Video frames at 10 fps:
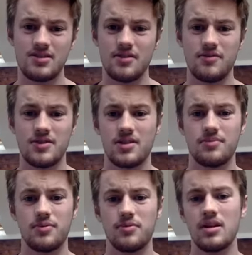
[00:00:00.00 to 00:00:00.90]
So for
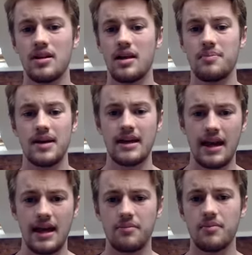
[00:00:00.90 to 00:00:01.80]
example, like being
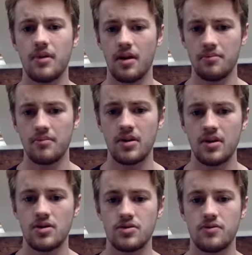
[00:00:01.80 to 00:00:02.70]
gay, I'm
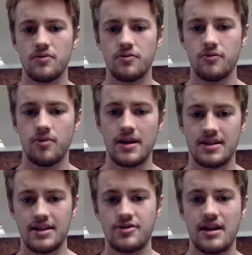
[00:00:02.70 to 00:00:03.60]
sort of
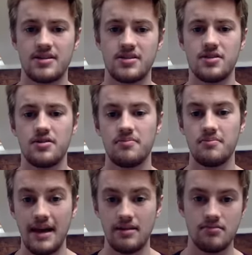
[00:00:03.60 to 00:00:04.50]
romantically attracted to
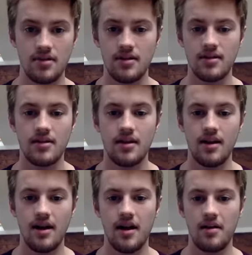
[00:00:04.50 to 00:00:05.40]
men,
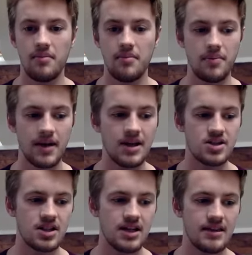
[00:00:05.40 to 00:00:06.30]
but
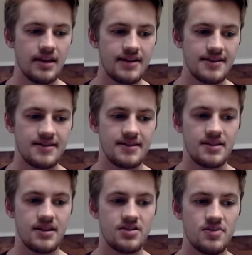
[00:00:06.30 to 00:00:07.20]
actually that
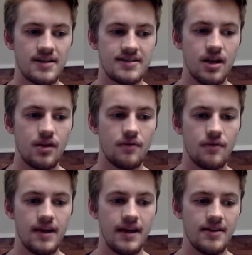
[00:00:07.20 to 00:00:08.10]
identity to myself
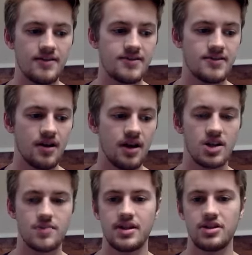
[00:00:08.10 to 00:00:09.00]
is 100%